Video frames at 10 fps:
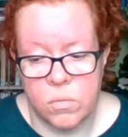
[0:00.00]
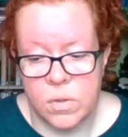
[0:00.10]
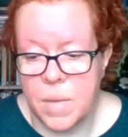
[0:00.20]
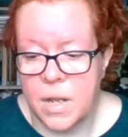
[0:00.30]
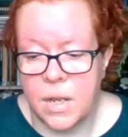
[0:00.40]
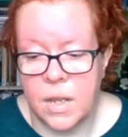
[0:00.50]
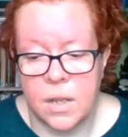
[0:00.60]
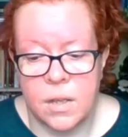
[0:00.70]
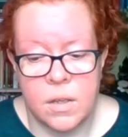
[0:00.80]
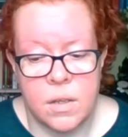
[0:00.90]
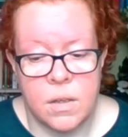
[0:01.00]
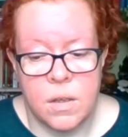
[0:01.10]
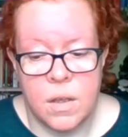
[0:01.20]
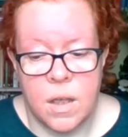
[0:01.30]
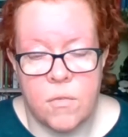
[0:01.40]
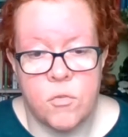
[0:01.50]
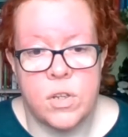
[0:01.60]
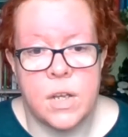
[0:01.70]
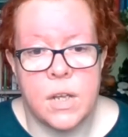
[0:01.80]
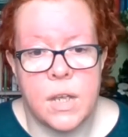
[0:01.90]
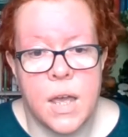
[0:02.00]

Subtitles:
the many everyday